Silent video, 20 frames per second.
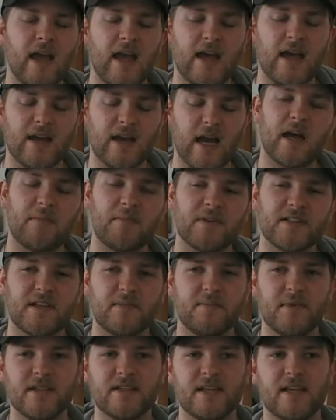and I must
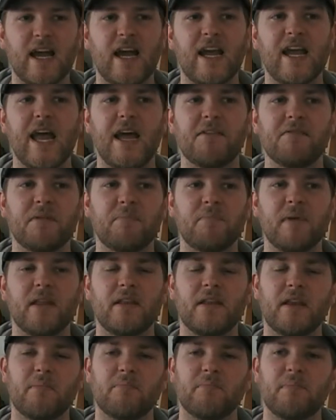admit that I haven't
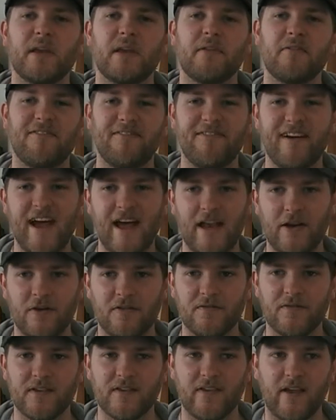been a big fan
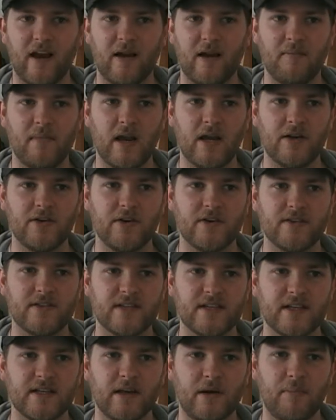of the
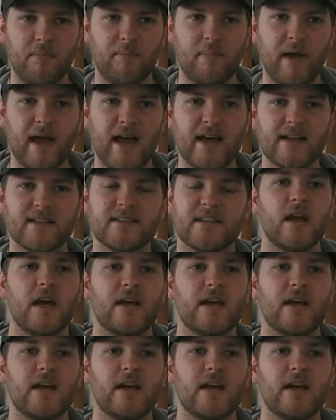Salamanders in their past,